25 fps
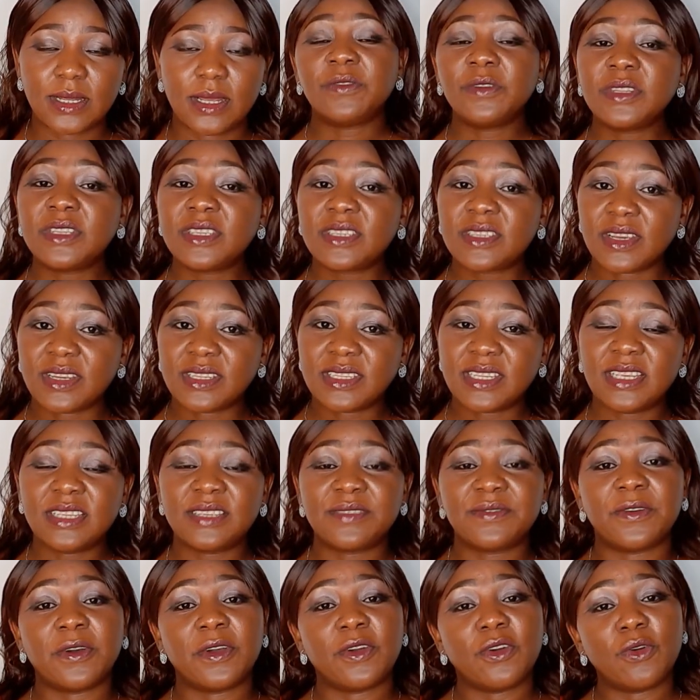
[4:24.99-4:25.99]
Food
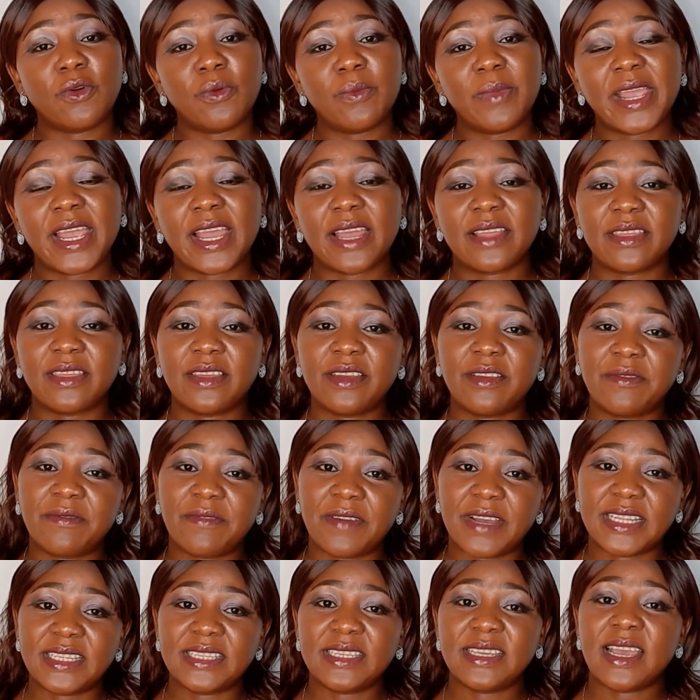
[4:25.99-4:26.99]
sources for omega-3
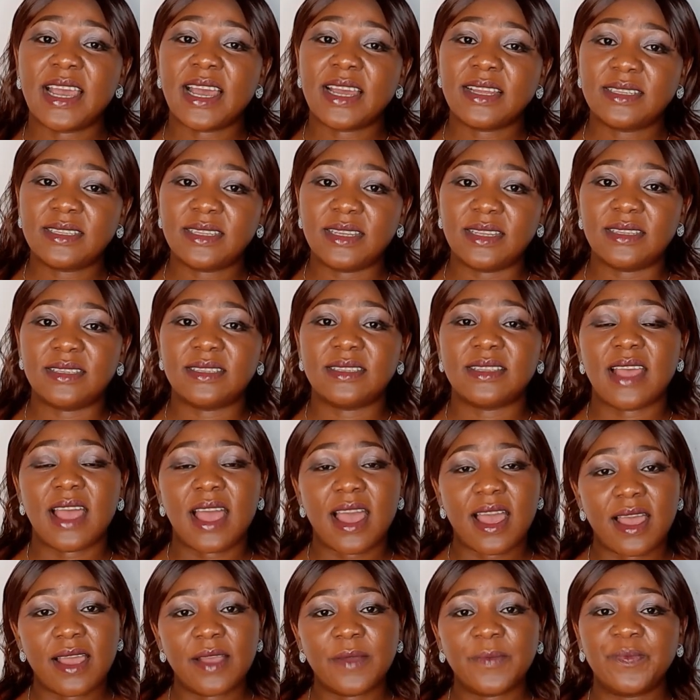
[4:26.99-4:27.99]
fatty acids
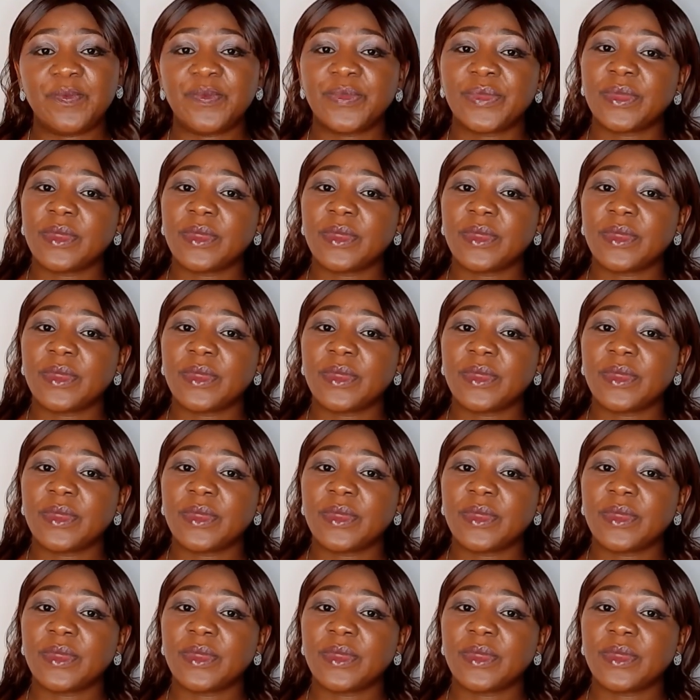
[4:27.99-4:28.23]
are